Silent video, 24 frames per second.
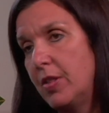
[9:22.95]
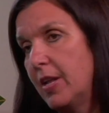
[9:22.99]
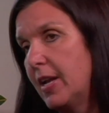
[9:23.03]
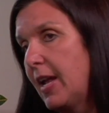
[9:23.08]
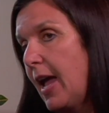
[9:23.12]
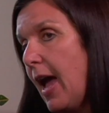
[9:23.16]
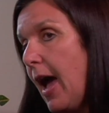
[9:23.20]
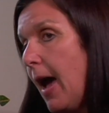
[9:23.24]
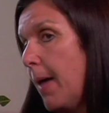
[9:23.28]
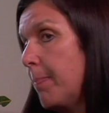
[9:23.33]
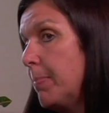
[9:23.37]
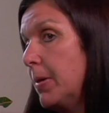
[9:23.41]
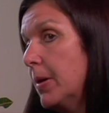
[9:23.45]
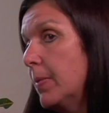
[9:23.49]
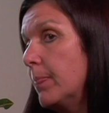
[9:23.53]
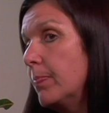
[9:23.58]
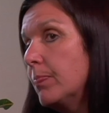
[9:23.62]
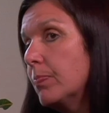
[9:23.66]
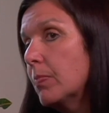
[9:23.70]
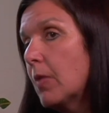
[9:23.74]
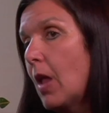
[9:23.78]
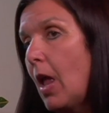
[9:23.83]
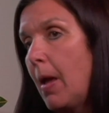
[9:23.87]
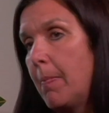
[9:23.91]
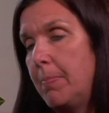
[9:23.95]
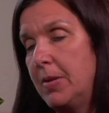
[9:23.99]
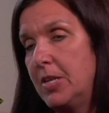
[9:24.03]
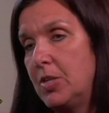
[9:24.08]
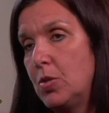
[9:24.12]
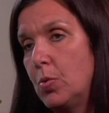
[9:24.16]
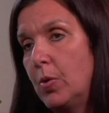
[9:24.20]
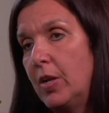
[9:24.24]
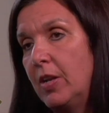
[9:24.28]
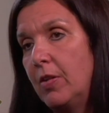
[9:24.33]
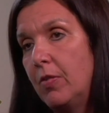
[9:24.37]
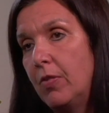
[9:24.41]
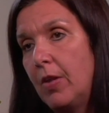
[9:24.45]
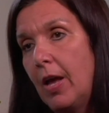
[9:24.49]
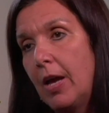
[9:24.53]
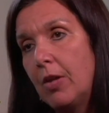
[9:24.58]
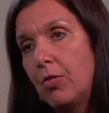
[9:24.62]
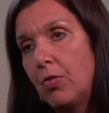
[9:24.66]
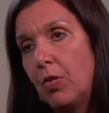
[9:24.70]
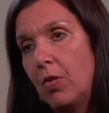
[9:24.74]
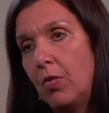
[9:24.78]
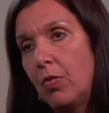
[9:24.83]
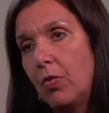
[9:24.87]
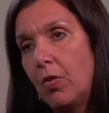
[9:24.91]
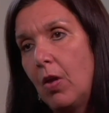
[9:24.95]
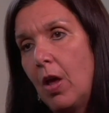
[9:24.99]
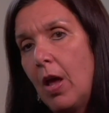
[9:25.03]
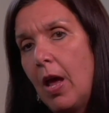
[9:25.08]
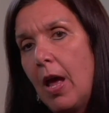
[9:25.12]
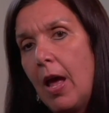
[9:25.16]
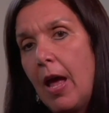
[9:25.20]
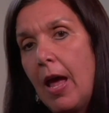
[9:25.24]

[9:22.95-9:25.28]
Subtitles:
the gap between sessions.